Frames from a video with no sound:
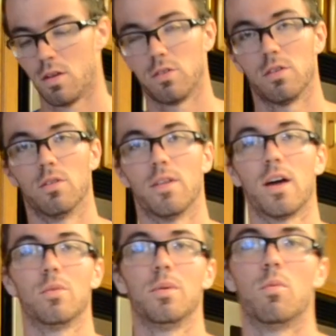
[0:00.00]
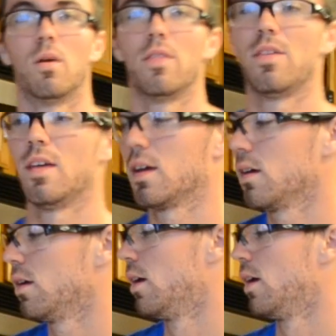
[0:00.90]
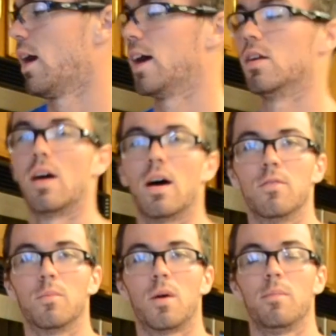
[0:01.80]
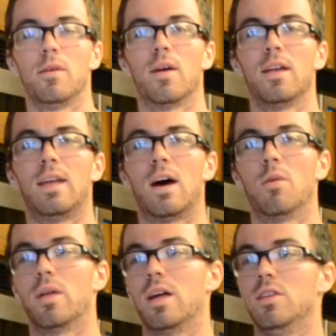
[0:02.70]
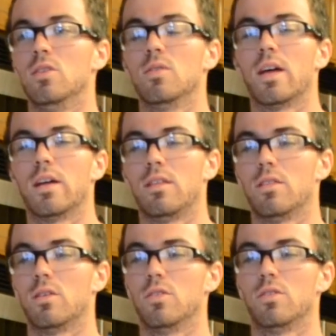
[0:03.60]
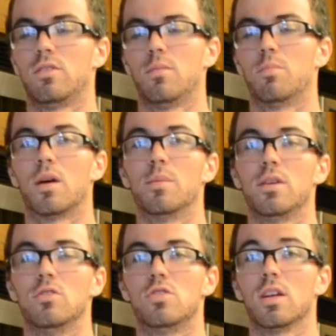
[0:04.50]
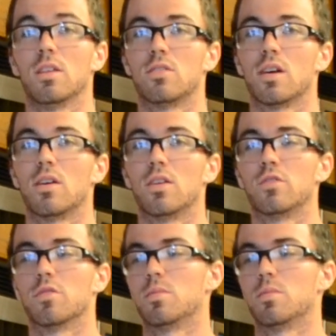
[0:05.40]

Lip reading: So that'll be one thing. I don't have them on me right now, but I do get those barbecue chicken salads from